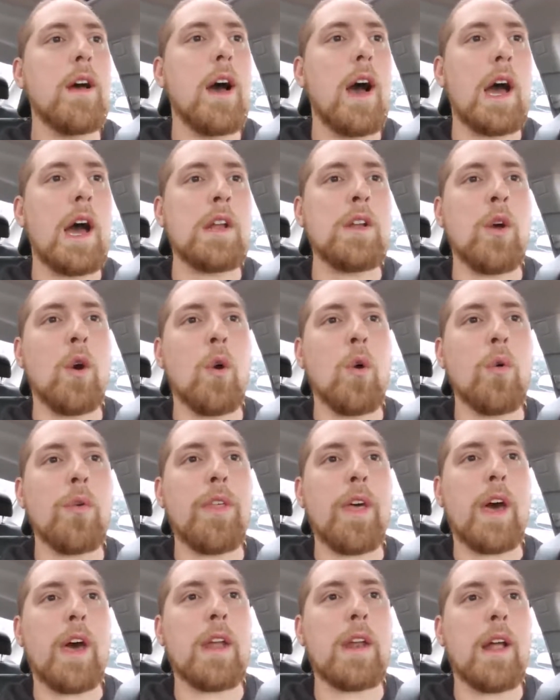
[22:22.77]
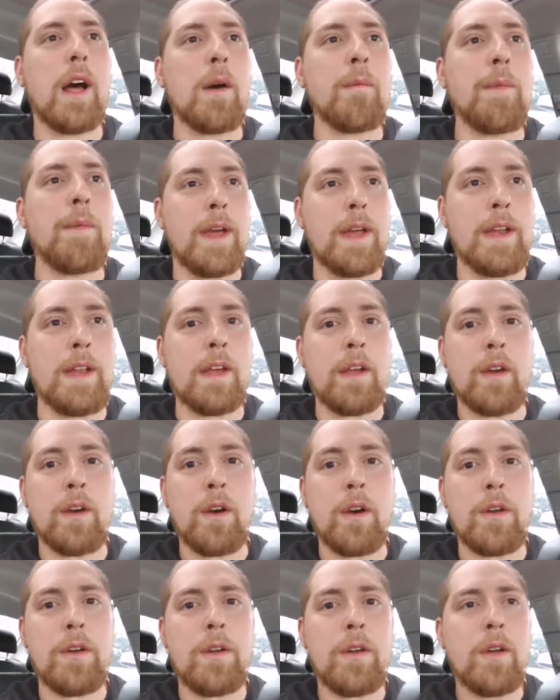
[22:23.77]
I know that I'm eating
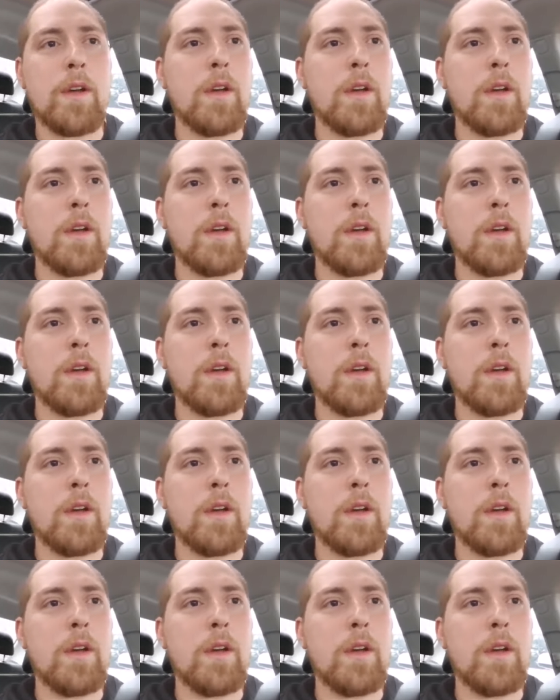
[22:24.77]
good